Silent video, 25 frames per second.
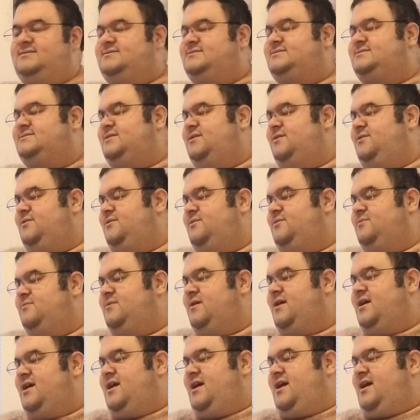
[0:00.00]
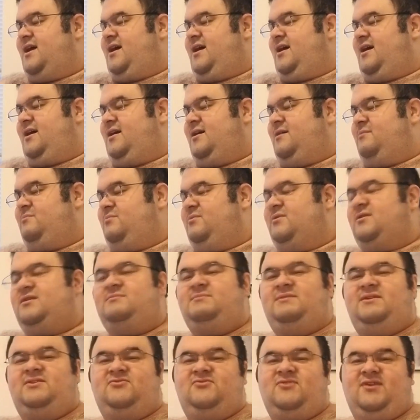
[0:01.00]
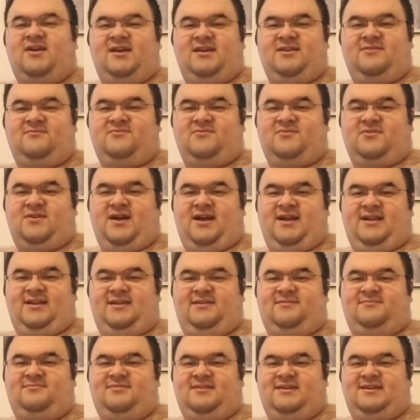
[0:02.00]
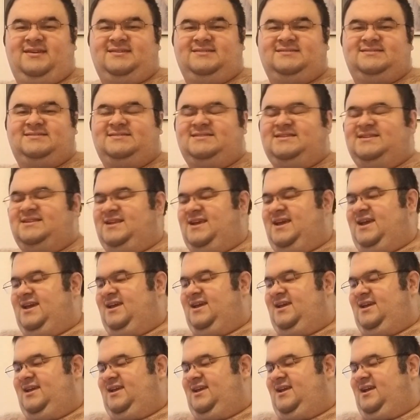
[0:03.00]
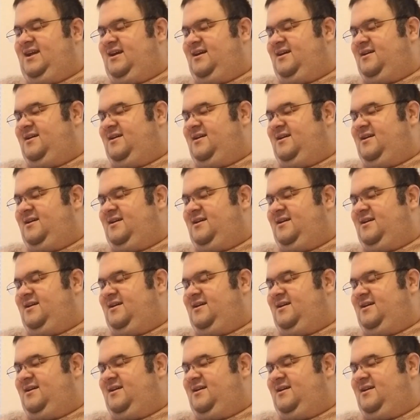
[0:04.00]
So, we're going to be trying a variety of things today.